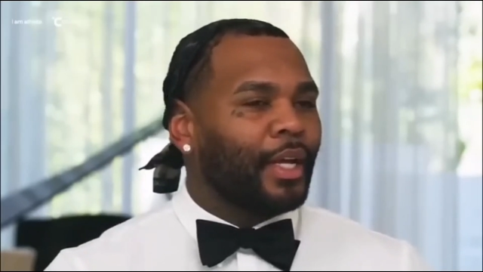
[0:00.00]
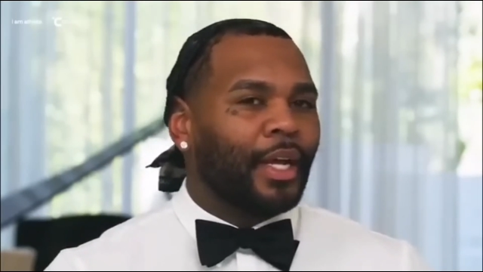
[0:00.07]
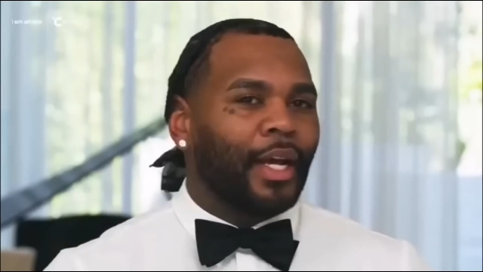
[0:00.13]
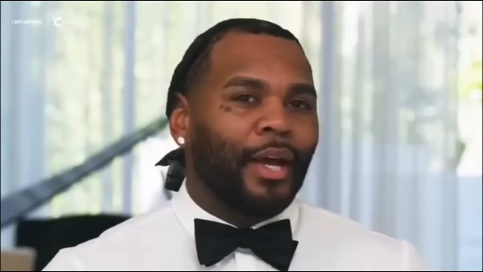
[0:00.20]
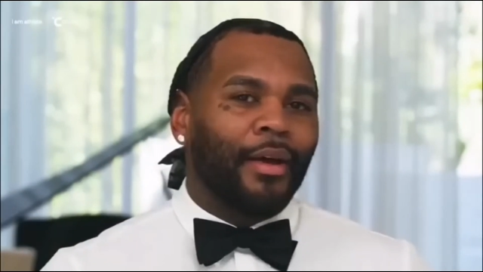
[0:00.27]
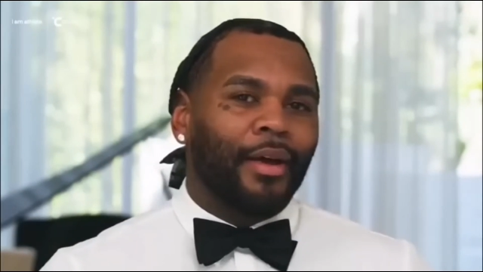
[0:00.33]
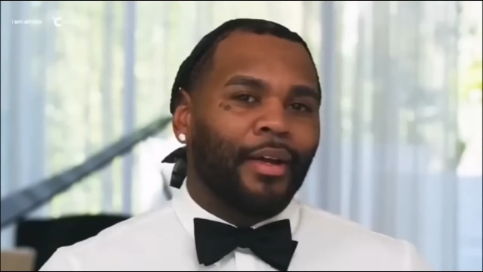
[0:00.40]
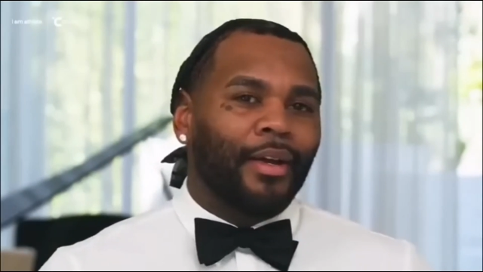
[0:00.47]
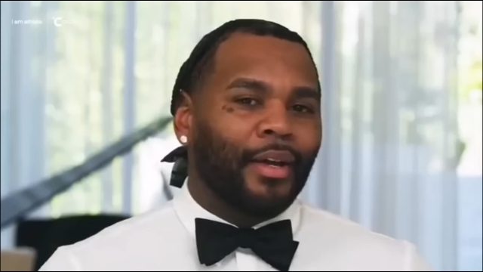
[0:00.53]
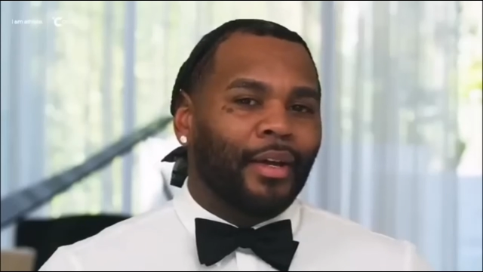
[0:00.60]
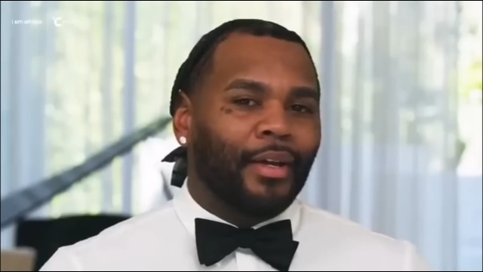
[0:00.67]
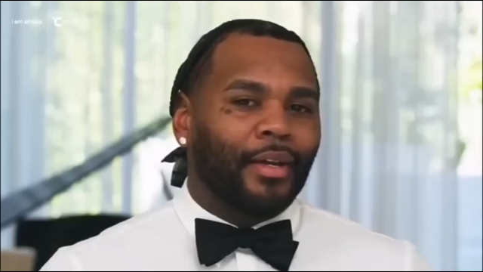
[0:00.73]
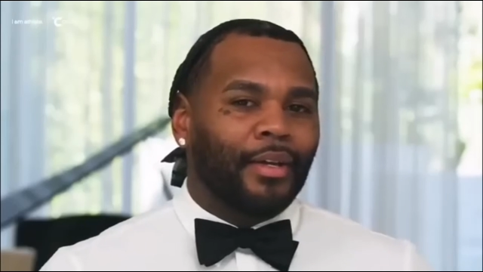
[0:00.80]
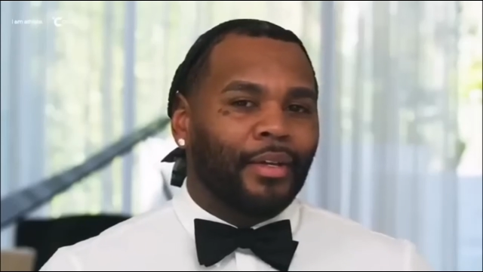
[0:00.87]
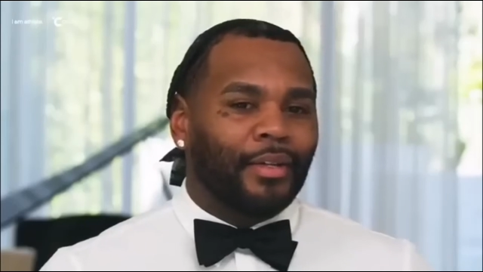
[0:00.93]
Like, I,
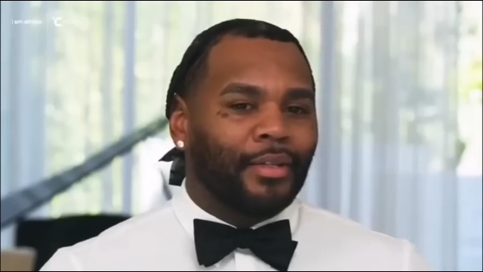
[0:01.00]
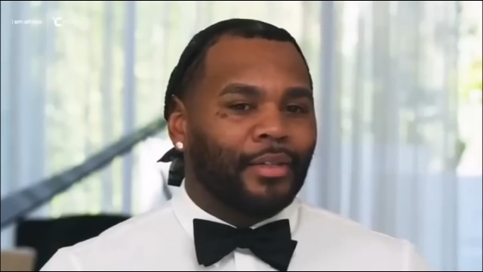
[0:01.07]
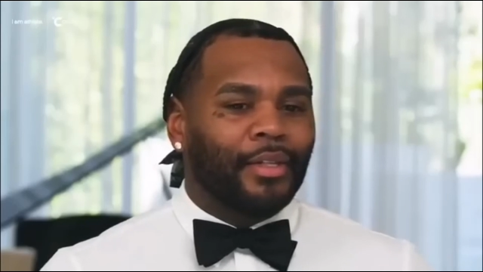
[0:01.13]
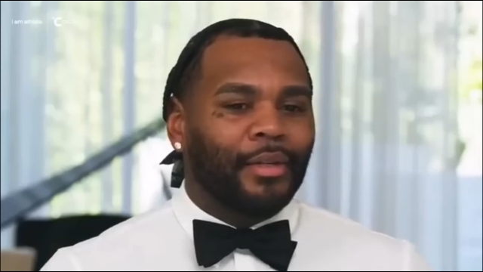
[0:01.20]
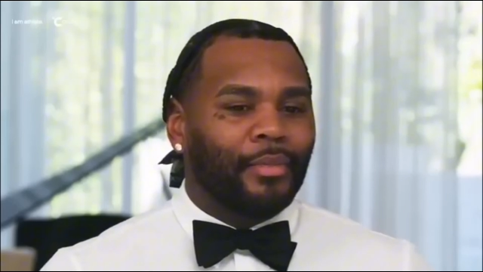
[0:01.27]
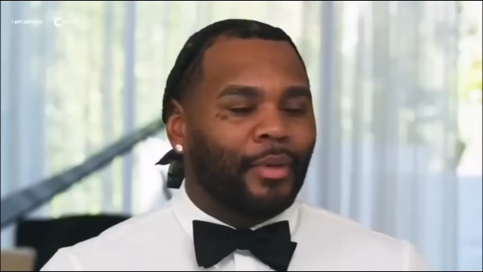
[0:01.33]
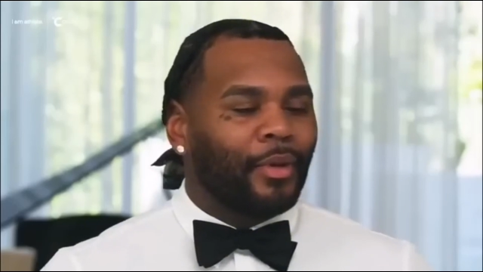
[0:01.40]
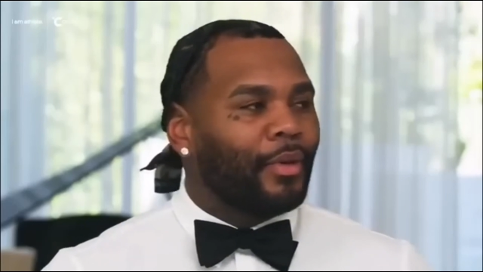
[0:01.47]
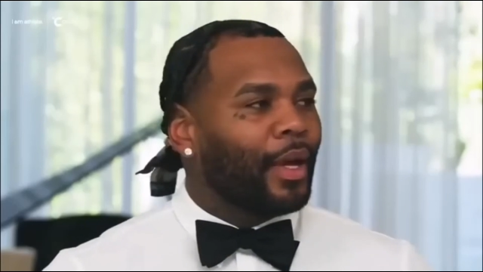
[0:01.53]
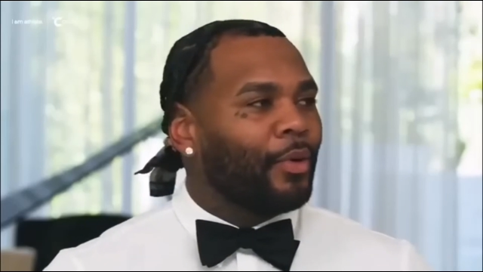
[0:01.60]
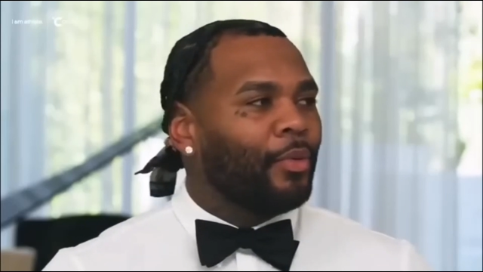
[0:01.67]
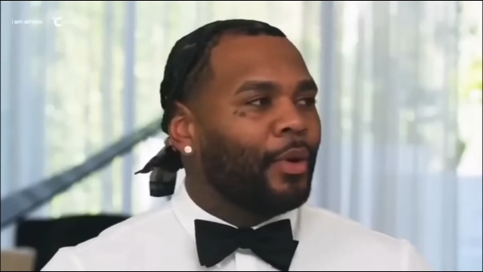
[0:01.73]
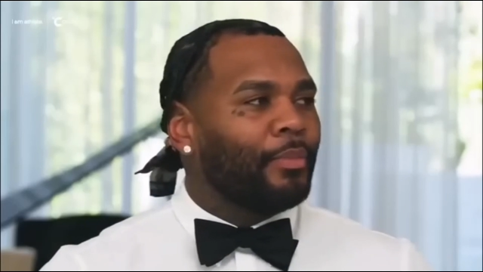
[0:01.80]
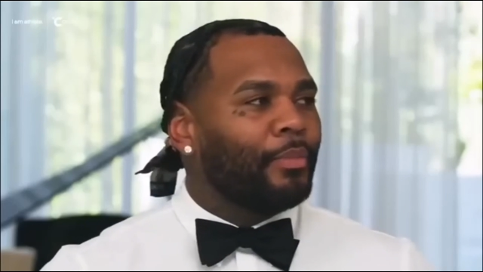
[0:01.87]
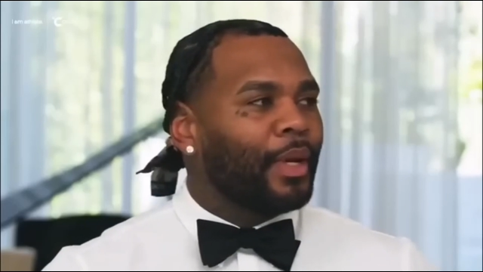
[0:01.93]
like, come on,
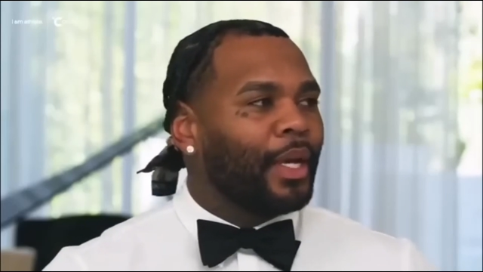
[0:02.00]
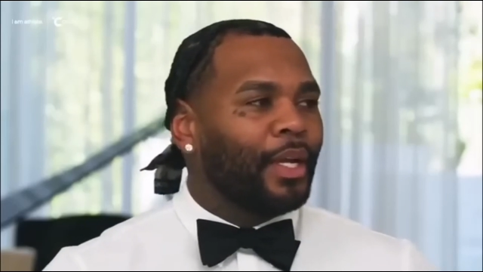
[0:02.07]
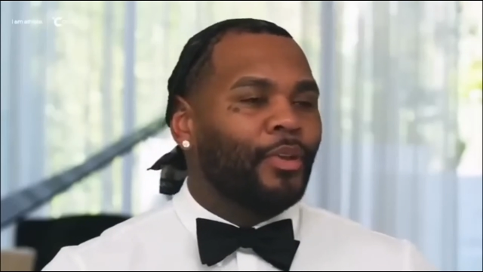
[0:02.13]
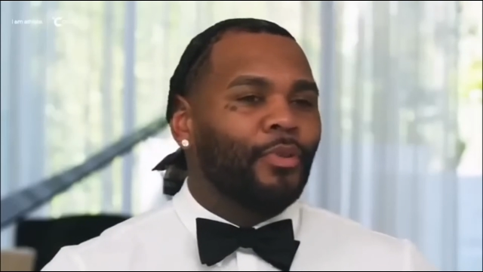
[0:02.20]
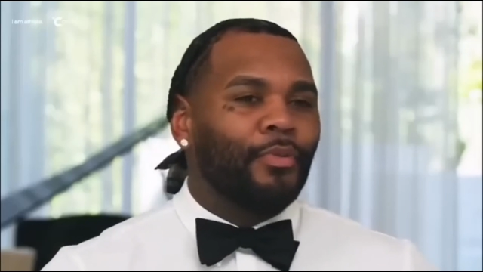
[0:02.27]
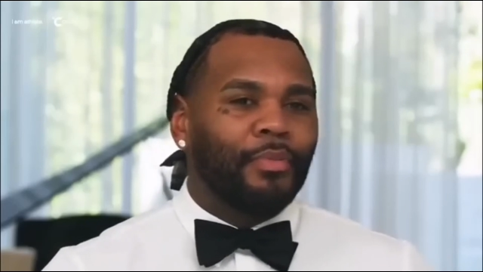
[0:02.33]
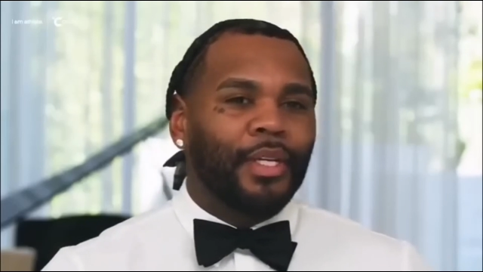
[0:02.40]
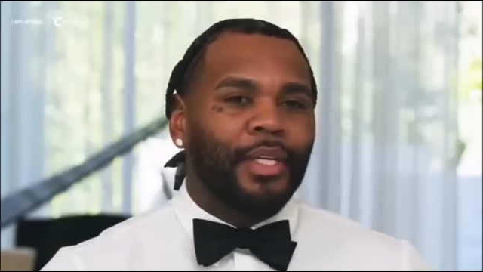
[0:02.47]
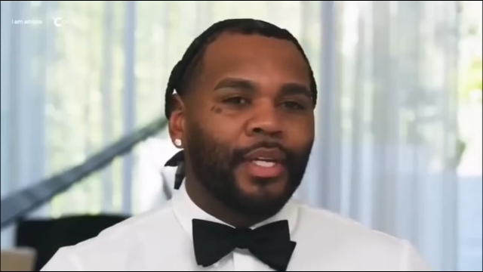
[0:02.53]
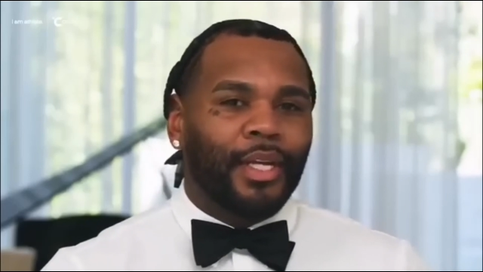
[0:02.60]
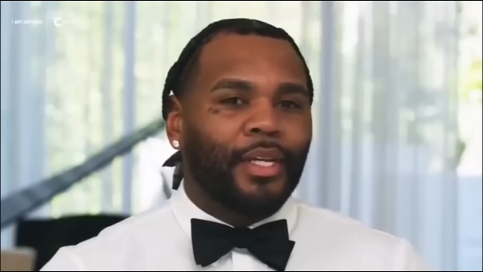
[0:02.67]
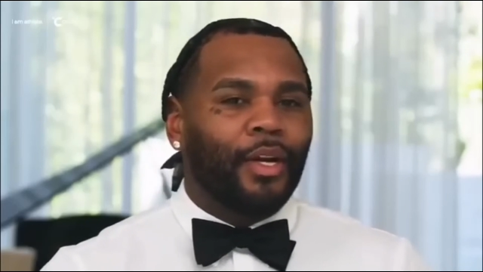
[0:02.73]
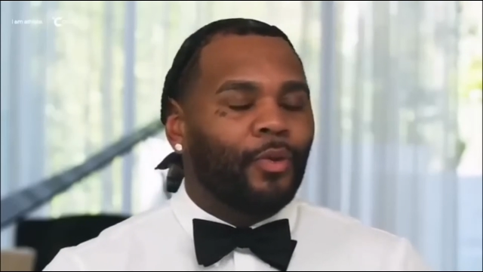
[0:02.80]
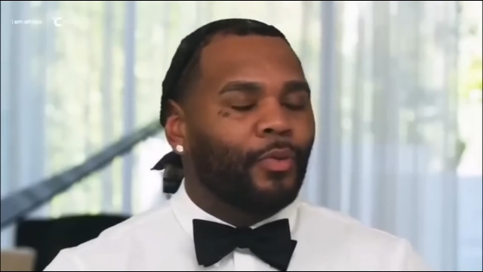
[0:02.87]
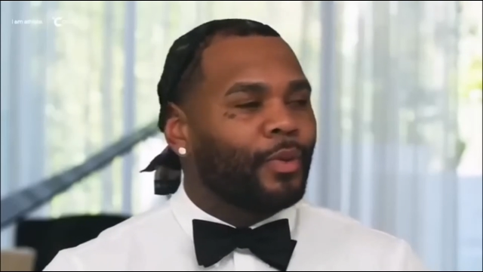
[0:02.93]
like, what man you
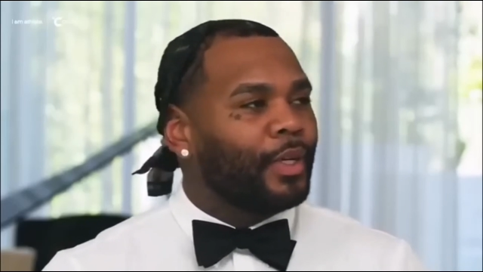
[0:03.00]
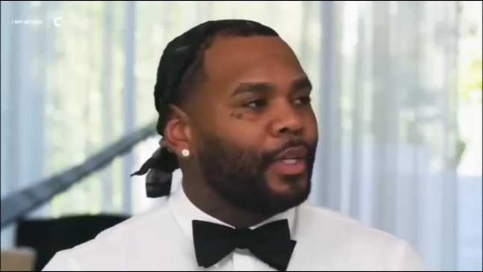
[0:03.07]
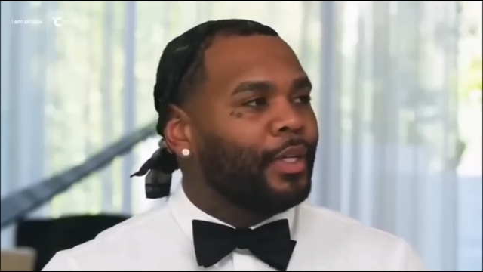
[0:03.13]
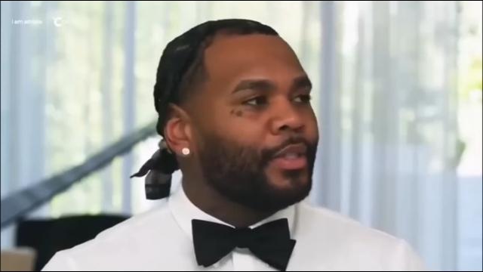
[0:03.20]
meet that don't